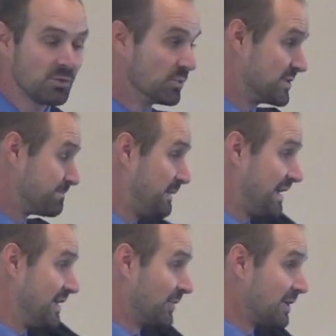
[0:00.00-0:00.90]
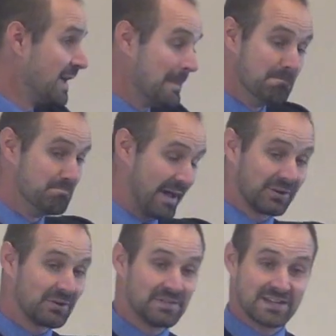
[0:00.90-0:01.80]
Was Peter
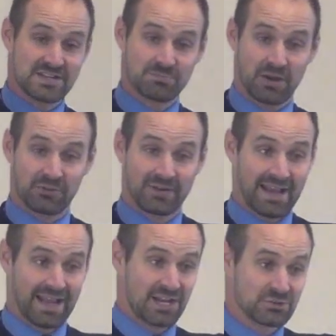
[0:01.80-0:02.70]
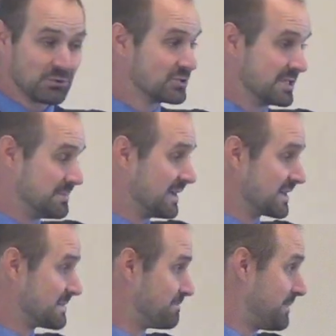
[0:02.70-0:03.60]
better than his brother Andrew just
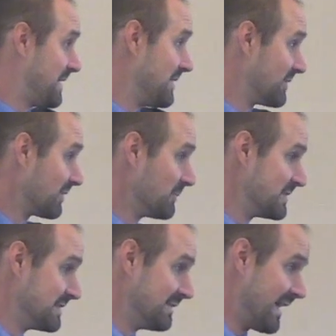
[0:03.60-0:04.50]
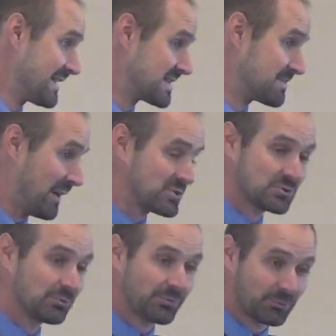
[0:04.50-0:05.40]
because Peter was in that
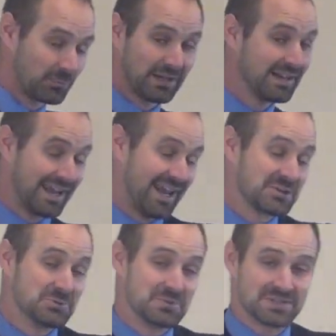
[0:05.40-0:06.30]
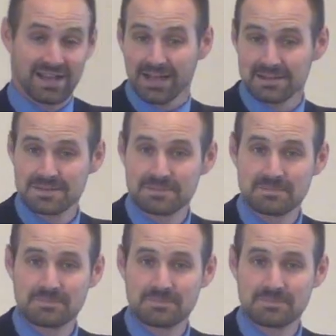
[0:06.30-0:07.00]
special 3 and Andrew was not?